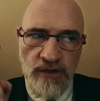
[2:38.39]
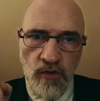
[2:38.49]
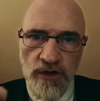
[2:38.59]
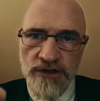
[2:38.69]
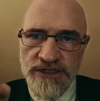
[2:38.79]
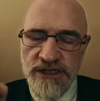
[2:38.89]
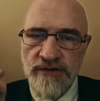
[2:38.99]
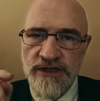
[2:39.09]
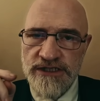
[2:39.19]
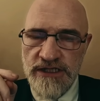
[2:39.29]
they were
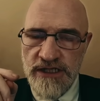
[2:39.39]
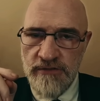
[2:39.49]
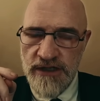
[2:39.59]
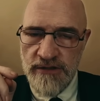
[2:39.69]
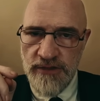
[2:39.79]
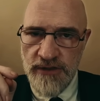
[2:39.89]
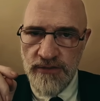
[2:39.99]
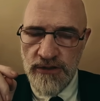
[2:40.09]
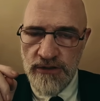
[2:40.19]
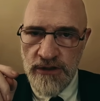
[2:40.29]
serious and committed
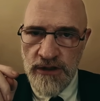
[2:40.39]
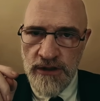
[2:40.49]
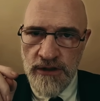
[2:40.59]
people.